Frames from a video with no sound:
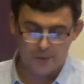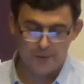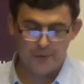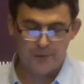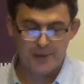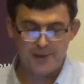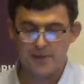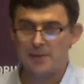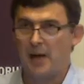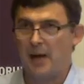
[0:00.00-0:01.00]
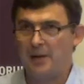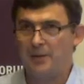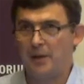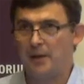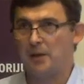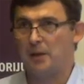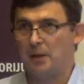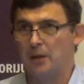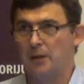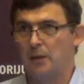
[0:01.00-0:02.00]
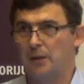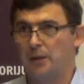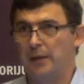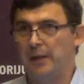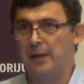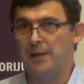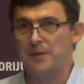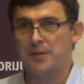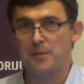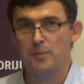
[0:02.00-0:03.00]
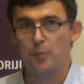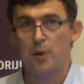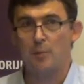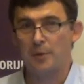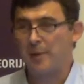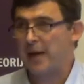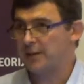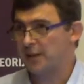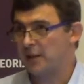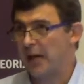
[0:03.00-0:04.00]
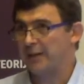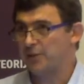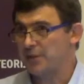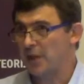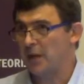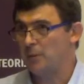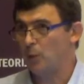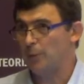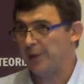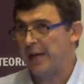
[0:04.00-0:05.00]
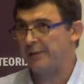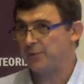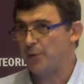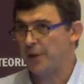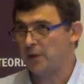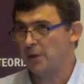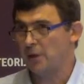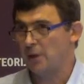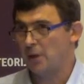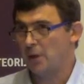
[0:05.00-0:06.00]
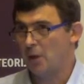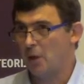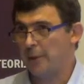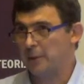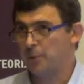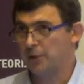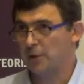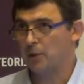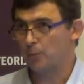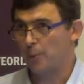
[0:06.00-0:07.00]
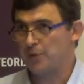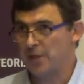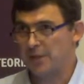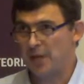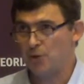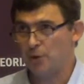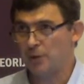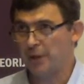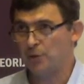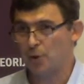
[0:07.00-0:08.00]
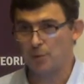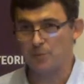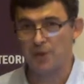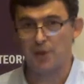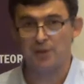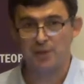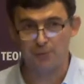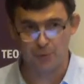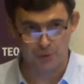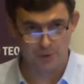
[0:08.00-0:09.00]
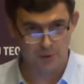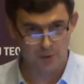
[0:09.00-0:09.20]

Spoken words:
This, I think, is problematic at a time when we have to think about political representation in terms that are different.